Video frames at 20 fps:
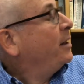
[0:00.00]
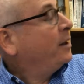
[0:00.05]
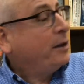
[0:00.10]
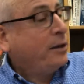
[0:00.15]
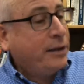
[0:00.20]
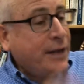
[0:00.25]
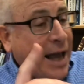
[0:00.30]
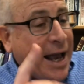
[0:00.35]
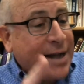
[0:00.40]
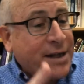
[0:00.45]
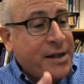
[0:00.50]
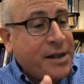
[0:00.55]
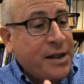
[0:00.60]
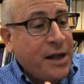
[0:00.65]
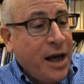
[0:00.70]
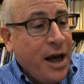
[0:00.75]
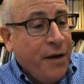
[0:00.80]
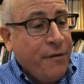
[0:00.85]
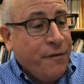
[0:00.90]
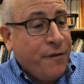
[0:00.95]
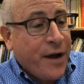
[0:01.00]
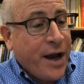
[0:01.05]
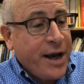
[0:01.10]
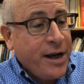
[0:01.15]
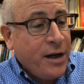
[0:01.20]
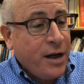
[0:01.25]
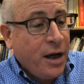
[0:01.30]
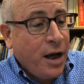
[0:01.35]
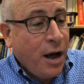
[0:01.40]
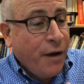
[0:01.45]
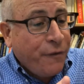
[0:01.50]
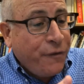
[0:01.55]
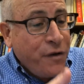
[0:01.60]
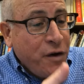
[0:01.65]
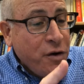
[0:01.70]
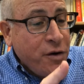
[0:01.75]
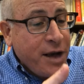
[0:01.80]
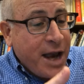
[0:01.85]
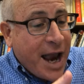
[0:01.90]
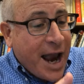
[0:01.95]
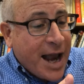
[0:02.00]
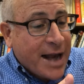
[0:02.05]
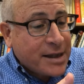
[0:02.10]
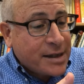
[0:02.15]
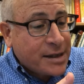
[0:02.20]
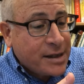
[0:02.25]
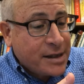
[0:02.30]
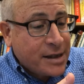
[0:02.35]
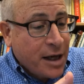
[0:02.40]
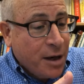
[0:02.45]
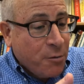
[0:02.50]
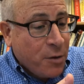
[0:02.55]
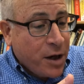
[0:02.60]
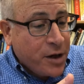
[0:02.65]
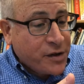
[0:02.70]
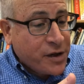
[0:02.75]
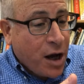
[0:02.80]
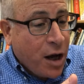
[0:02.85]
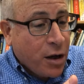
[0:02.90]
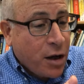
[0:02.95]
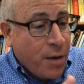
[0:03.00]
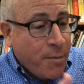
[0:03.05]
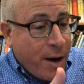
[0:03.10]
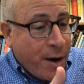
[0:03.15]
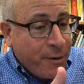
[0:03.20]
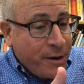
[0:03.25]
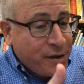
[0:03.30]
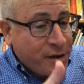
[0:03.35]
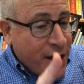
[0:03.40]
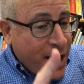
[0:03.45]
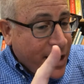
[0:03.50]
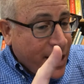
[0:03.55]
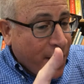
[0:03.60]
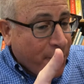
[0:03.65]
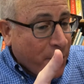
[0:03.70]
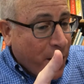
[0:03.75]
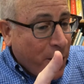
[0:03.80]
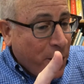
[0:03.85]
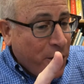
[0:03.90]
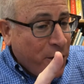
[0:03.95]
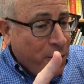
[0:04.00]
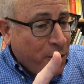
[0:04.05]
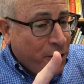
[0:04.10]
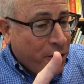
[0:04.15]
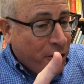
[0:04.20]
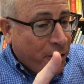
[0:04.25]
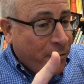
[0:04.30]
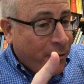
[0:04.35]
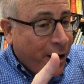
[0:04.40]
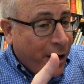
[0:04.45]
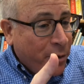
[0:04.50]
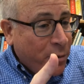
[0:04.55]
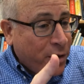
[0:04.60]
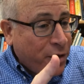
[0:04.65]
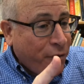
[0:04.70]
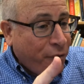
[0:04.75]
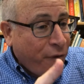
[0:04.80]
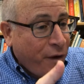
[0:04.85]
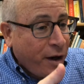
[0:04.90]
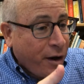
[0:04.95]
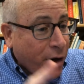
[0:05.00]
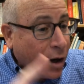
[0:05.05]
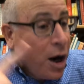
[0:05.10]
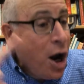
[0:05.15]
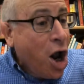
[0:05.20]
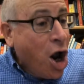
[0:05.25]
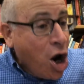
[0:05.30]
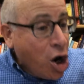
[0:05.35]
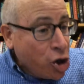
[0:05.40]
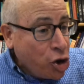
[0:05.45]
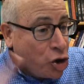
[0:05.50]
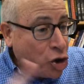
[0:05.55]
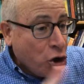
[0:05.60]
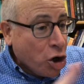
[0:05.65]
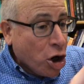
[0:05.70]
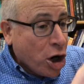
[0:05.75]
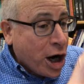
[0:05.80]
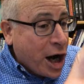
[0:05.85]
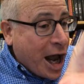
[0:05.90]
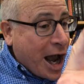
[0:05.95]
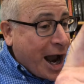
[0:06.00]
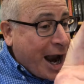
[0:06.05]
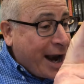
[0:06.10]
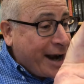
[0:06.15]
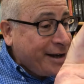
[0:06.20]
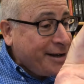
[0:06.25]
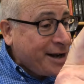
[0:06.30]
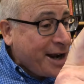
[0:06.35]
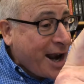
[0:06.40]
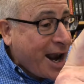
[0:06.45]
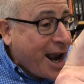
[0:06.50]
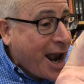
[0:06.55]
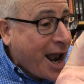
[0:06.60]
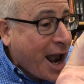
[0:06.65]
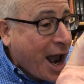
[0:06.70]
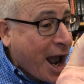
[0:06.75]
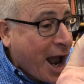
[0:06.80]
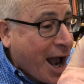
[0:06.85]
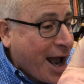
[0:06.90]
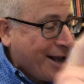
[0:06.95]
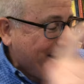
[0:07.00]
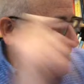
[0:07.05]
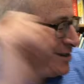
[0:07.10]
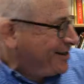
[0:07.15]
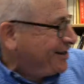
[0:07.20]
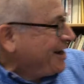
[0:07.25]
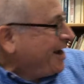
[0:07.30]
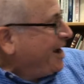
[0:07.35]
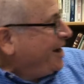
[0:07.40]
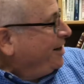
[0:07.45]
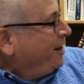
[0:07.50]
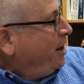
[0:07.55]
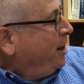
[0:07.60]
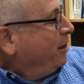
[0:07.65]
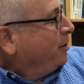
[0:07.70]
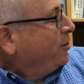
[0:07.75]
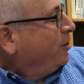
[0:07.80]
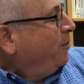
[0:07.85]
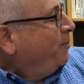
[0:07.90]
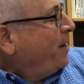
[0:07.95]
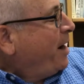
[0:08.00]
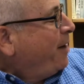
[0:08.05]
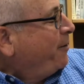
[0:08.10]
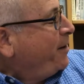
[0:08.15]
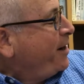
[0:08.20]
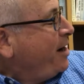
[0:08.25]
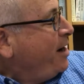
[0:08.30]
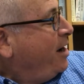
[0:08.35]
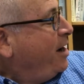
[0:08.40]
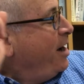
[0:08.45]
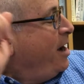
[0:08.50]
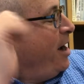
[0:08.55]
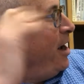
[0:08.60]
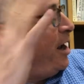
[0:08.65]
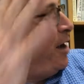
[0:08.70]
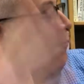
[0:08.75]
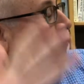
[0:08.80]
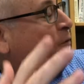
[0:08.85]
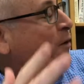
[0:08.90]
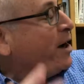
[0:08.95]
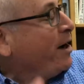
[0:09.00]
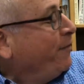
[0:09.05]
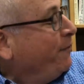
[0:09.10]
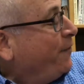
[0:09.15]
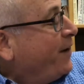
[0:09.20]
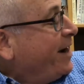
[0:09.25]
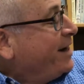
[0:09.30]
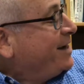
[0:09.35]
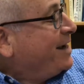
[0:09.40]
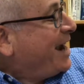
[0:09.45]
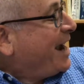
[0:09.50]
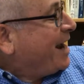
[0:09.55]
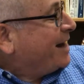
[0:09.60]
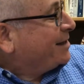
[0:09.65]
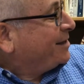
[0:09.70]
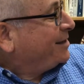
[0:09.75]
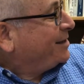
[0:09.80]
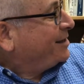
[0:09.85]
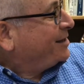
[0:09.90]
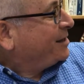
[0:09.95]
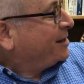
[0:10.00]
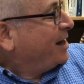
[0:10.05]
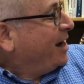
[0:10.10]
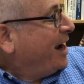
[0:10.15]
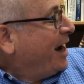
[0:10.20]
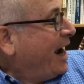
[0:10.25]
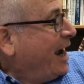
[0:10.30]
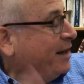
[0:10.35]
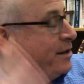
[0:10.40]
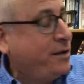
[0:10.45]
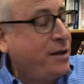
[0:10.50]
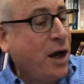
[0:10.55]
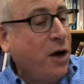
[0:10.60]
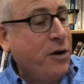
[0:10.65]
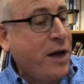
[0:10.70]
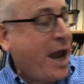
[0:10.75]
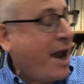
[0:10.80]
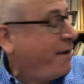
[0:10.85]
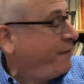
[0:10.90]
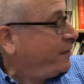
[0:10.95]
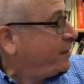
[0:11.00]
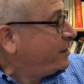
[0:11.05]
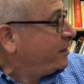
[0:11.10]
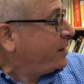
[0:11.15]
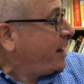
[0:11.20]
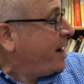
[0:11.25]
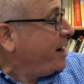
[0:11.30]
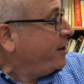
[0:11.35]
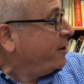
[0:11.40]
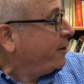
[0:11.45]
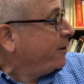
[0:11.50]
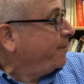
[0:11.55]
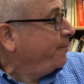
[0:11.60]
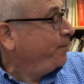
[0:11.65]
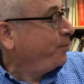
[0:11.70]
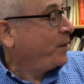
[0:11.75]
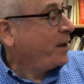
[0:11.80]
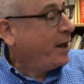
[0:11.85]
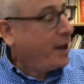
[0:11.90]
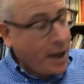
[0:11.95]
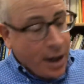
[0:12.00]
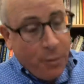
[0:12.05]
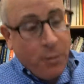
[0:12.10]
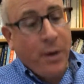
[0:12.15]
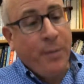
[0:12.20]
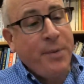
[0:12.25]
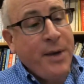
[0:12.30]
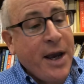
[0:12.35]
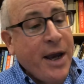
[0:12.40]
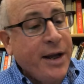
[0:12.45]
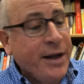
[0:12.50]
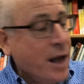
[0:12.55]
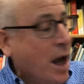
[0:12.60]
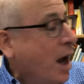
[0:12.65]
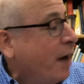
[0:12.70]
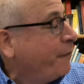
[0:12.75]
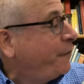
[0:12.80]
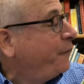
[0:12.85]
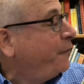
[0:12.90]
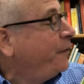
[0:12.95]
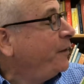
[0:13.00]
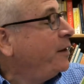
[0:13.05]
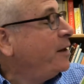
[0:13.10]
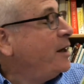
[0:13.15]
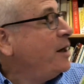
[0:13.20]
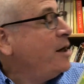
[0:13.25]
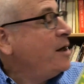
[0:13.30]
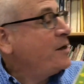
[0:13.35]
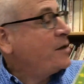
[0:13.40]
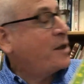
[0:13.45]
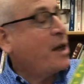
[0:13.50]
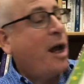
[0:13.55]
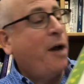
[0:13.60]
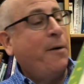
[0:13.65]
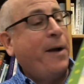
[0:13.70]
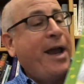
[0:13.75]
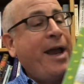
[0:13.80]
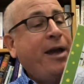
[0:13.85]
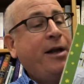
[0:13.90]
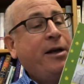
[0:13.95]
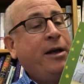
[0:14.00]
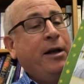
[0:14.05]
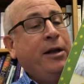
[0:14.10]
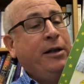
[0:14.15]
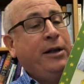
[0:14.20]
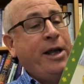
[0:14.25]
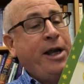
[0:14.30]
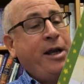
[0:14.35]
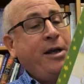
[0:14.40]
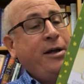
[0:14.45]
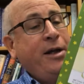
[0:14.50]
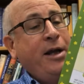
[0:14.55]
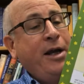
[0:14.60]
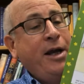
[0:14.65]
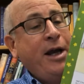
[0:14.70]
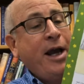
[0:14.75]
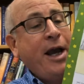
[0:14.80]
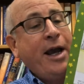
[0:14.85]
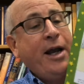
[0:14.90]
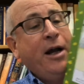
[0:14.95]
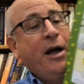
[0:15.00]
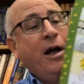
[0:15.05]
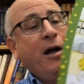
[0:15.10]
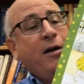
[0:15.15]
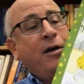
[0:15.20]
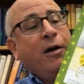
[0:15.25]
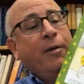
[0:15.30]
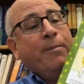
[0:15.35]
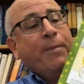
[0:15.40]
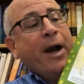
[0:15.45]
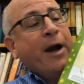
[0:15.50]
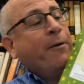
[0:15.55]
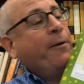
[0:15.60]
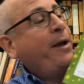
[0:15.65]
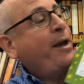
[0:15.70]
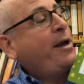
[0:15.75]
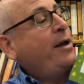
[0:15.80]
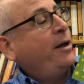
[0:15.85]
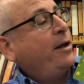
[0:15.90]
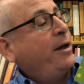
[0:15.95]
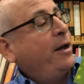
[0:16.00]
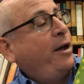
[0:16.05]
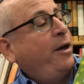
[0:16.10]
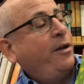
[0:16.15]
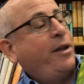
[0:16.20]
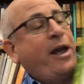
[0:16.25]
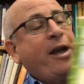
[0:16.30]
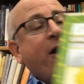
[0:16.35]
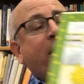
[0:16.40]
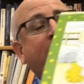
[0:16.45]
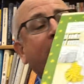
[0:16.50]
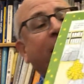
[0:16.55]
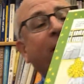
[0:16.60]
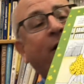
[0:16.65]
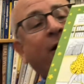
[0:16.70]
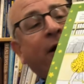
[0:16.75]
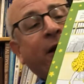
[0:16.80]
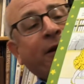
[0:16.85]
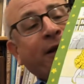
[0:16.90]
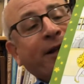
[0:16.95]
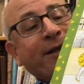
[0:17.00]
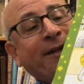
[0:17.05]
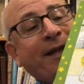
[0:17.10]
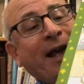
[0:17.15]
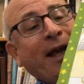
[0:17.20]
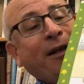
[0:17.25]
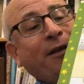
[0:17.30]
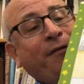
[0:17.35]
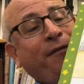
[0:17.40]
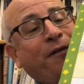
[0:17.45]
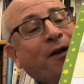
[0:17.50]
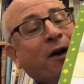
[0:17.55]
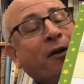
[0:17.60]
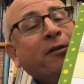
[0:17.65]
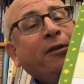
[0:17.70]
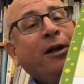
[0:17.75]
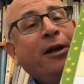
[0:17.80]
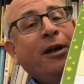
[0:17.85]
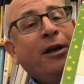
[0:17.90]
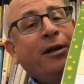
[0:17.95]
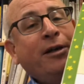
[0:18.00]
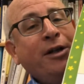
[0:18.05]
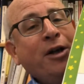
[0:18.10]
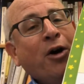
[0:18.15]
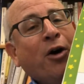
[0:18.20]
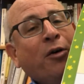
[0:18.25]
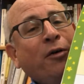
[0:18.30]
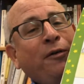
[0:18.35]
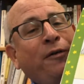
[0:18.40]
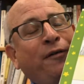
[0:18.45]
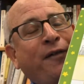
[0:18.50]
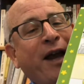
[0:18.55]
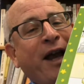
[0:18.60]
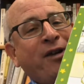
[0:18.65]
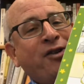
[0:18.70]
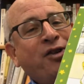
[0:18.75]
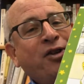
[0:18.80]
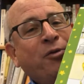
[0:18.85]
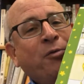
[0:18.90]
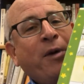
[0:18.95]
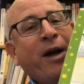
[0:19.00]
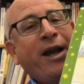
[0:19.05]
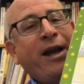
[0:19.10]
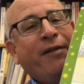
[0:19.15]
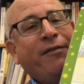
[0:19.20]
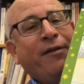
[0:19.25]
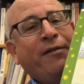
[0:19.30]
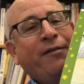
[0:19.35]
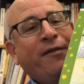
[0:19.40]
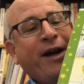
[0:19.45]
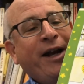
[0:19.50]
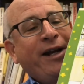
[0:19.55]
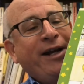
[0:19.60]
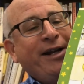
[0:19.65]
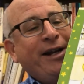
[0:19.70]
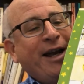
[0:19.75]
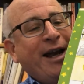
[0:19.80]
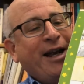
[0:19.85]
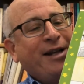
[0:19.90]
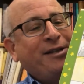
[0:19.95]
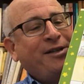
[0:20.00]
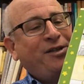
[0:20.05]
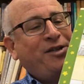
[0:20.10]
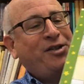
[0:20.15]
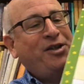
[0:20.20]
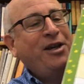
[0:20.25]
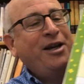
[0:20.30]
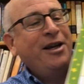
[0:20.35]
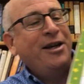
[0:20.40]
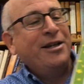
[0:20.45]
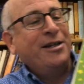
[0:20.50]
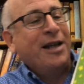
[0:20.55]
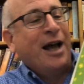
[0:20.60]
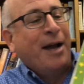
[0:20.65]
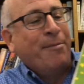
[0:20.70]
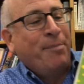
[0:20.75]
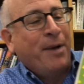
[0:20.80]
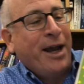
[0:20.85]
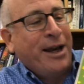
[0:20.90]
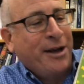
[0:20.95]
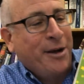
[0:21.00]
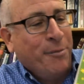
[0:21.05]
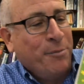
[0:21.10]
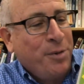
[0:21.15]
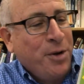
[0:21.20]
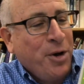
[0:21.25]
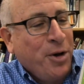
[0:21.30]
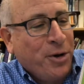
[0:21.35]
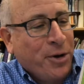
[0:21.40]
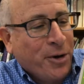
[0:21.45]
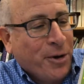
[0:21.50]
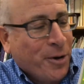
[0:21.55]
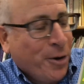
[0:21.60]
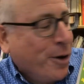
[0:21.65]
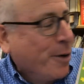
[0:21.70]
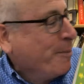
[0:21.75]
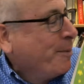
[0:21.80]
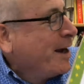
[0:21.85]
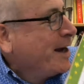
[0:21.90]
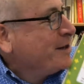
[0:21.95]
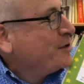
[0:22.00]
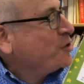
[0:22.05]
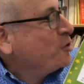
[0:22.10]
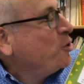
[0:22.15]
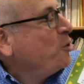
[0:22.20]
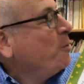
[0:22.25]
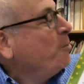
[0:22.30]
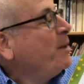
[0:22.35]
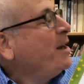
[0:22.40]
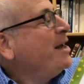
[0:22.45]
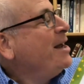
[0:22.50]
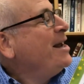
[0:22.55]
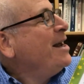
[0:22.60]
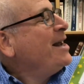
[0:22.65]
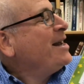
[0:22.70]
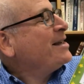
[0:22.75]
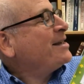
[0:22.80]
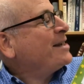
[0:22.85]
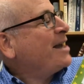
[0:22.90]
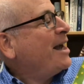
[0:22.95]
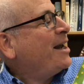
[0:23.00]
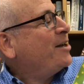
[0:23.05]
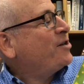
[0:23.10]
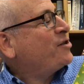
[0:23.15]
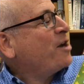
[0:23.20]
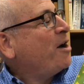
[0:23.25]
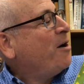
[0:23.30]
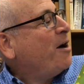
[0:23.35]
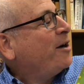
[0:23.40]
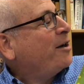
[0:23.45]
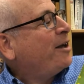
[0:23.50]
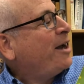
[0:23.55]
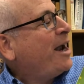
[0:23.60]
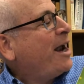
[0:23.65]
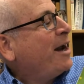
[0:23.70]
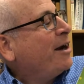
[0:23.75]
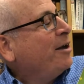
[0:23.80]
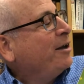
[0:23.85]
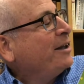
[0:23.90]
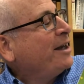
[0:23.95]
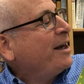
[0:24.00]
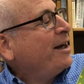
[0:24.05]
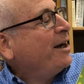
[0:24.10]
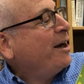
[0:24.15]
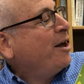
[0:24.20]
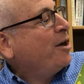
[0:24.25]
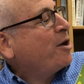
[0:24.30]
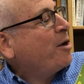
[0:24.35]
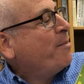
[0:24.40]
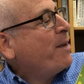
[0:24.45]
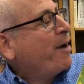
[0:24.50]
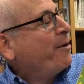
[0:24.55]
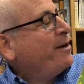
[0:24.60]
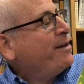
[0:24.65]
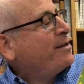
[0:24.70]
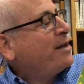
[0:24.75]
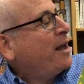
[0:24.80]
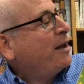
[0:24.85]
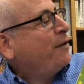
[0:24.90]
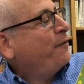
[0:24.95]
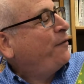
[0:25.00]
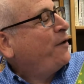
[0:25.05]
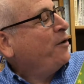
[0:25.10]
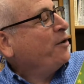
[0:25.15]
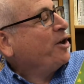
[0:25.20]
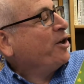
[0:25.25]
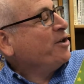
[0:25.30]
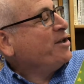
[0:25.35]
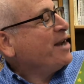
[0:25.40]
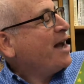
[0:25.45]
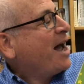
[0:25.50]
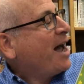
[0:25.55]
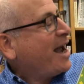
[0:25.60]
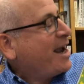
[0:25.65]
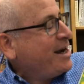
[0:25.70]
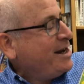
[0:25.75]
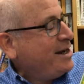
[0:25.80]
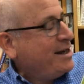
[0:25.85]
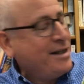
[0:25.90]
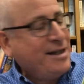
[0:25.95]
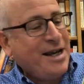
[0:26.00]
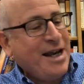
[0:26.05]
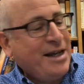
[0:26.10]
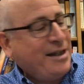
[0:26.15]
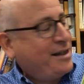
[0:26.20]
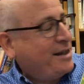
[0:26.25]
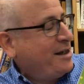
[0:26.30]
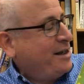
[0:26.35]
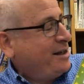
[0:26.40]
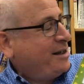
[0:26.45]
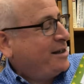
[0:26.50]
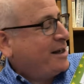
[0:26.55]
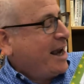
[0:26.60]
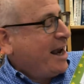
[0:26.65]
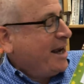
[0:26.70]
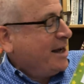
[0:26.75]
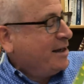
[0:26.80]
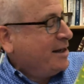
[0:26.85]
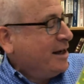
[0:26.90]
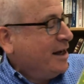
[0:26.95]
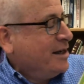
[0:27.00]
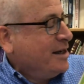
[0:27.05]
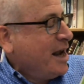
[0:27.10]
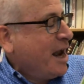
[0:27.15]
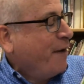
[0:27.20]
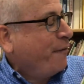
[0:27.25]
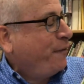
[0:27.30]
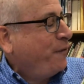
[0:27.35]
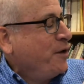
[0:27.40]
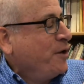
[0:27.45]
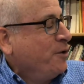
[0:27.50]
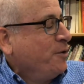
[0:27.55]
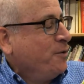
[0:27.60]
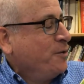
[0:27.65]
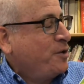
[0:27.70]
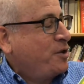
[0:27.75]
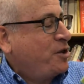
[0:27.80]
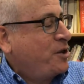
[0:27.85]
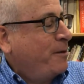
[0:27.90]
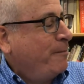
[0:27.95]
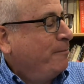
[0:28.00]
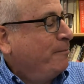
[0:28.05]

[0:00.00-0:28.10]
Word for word: Let's invite a few guests. And what does Uncle Murray say? Get ready, get ready with your finger. Good idea, said Uncle Murray. If we invite guests and don't have a Seder, it will be enough. So Aunt Helene and Uncle Murray, here they are on the telephone, the old-fashioned way of inviting guests, not by computer or by Zoom. So, so Aunt Helena and Uncle Murray telephoned their nine nieces and nephews.